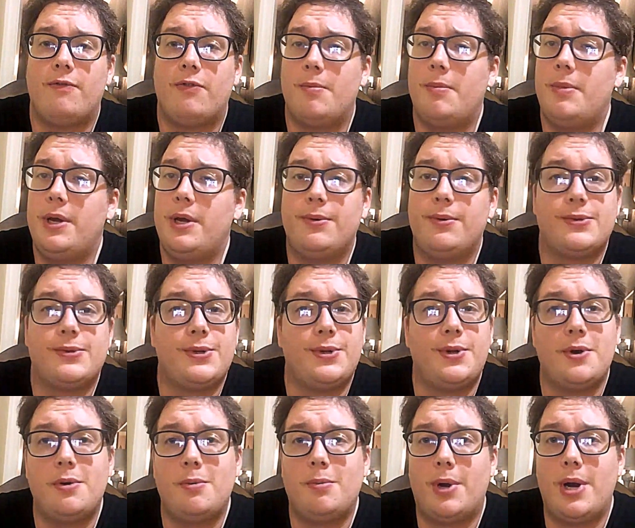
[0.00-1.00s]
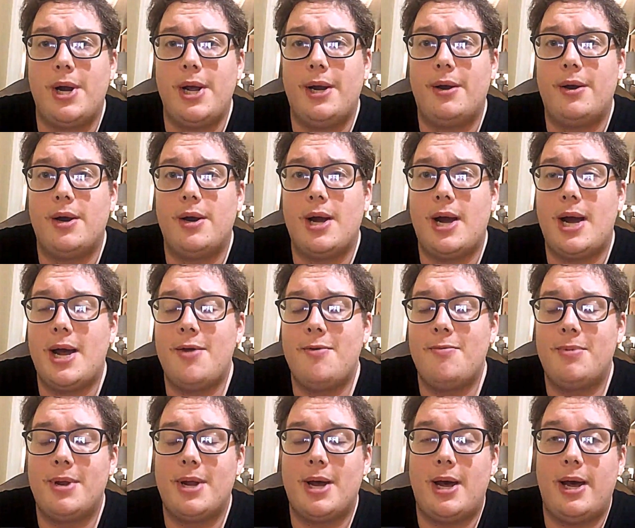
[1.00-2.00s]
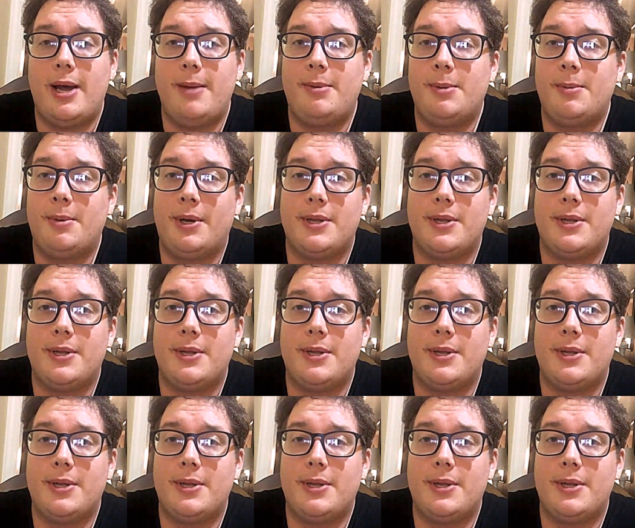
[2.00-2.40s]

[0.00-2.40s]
For me, it was a no-brainer. I have been hyped